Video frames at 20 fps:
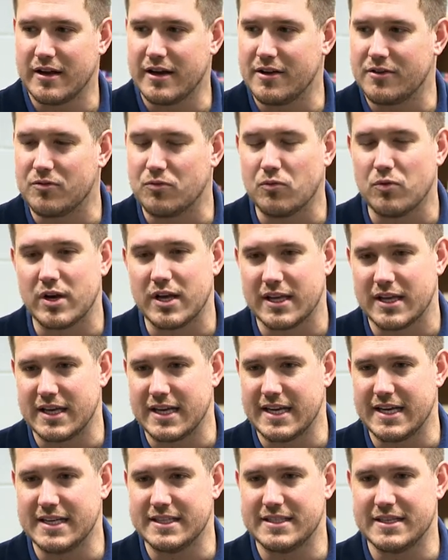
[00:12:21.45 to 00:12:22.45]
And it's really
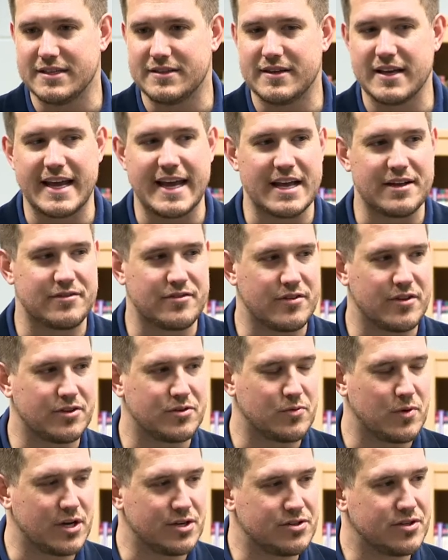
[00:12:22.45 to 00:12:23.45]
easy to answer those
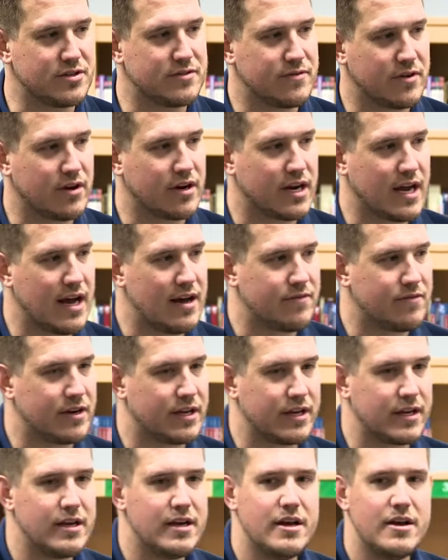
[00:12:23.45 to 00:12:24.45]
questions very
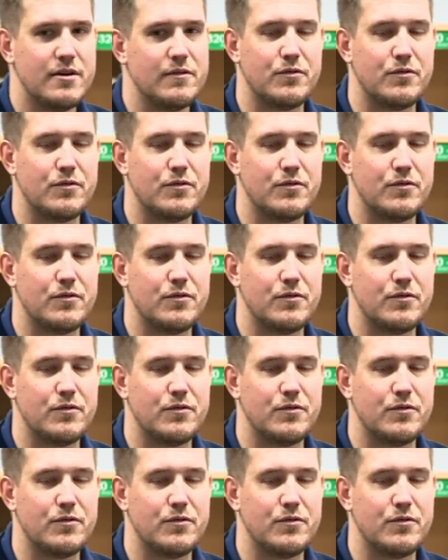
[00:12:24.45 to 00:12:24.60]
confidently.